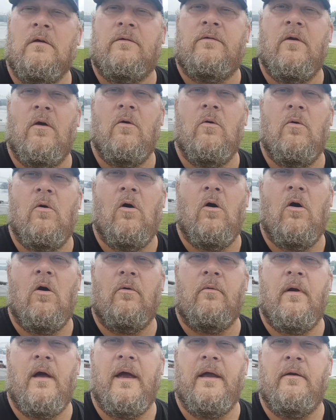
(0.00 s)
So,
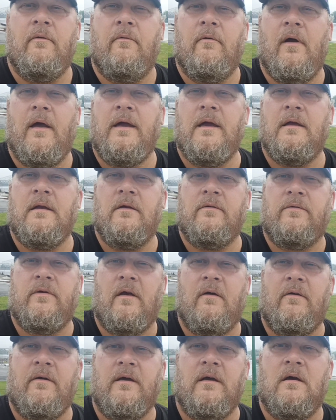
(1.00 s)
all right in this
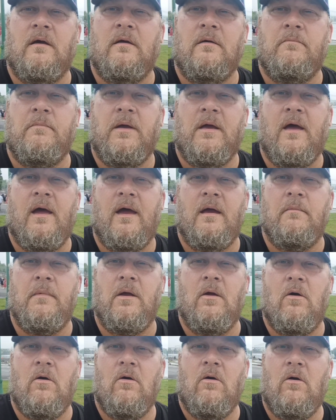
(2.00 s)
area behind
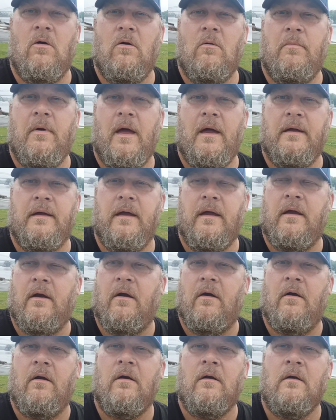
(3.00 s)
me, all back
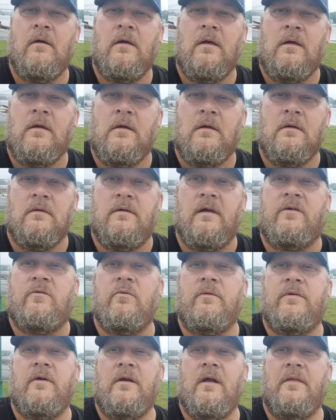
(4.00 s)
here,
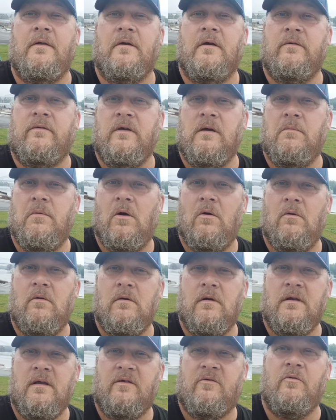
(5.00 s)
this was another gazebo,
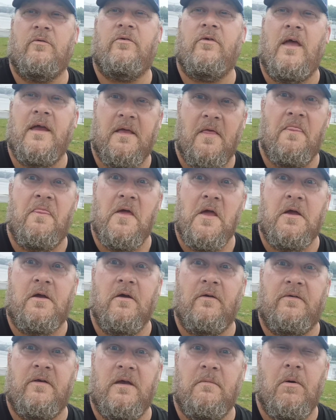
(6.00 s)
and this was like the
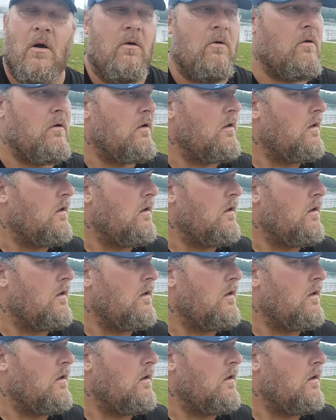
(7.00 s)
gazebo.